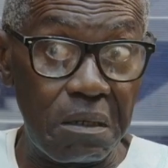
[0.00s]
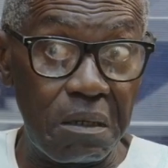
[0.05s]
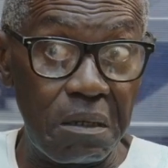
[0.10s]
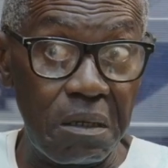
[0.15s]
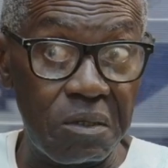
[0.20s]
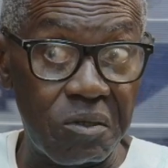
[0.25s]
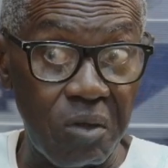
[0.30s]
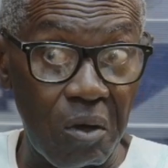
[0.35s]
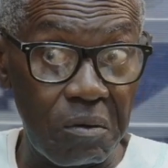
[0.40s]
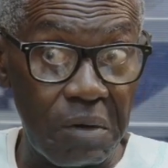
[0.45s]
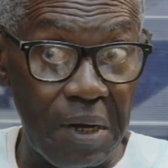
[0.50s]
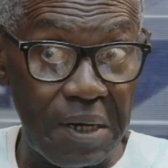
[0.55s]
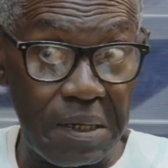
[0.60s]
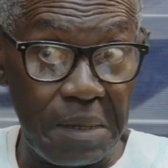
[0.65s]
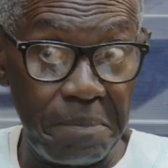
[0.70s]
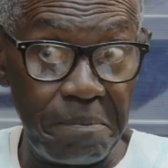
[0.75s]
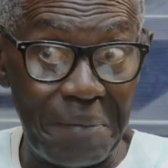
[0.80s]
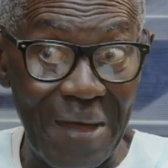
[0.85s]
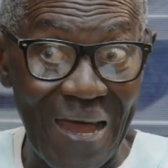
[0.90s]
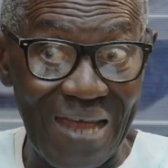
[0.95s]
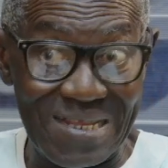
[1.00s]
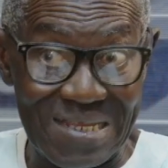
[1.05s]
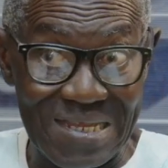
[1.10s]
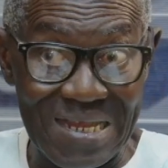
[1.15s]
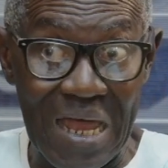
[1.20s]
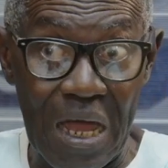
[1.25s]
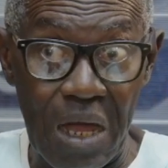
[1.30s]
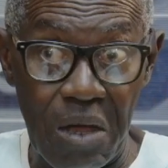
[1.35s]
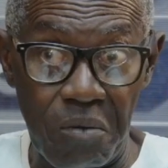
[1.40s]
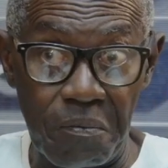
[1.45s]
it's already bad
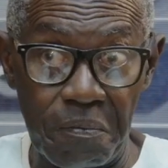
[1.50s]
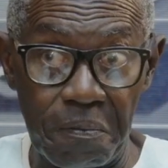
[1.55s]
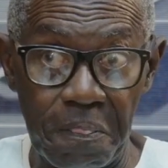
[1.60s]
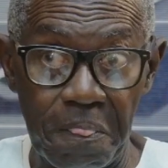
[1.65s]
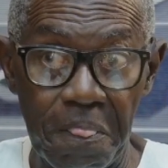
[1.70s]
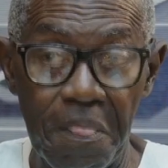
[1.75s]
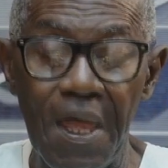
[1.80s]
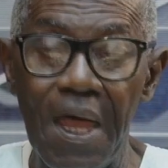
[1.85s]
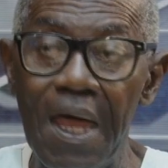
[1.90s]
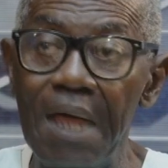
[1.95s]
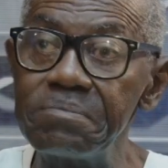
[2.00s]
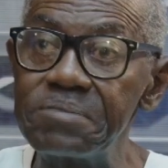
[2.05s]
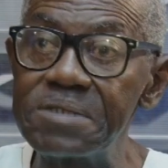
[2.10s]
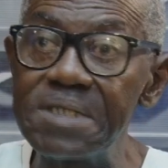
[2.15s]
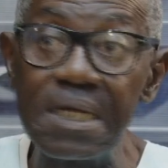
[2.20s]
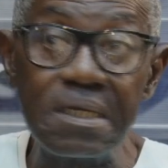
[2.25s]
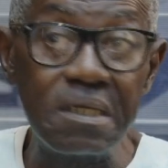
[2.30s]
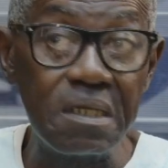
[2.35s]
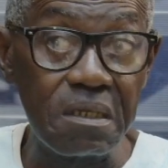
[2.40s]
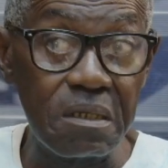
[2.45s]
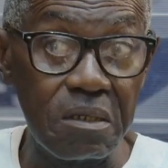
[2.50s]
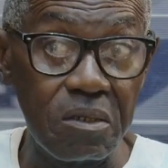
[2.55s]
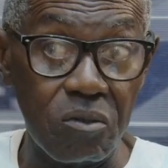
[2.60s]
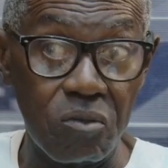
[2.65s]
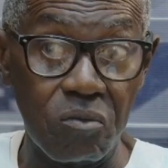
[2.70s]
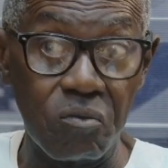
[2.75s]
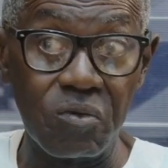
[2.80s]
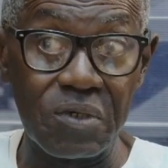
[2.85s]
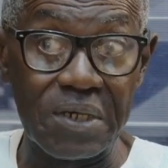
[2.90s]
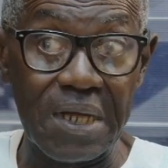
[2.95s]
now. I'm telling you,